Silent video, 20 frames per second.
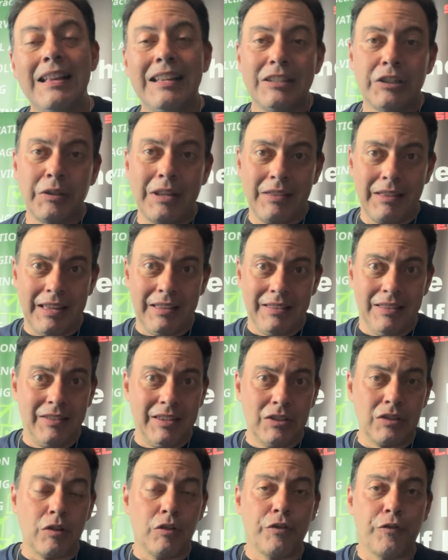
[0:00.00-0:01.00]
So uh, uh,
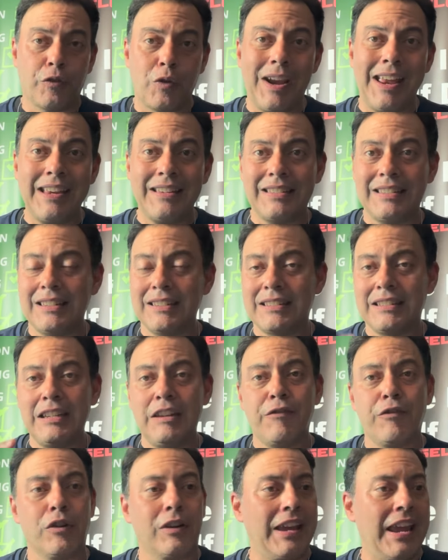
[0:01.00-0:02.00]
this goes for ACSD,
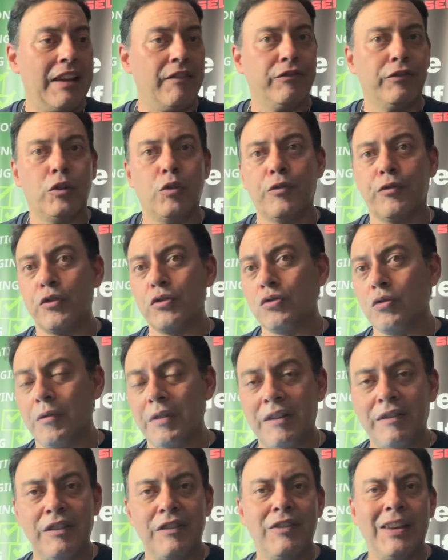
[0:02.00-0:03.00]
for cane flow, for
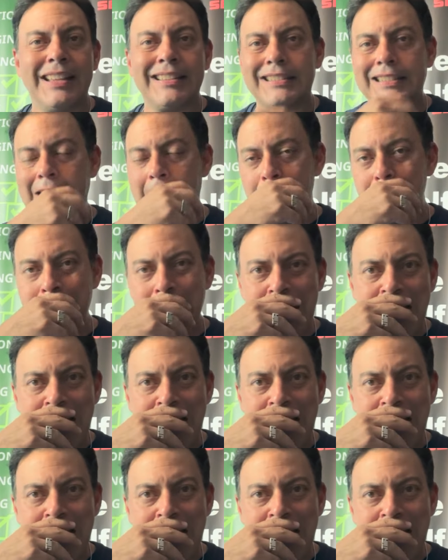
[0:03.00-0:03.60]
sobrevivencia.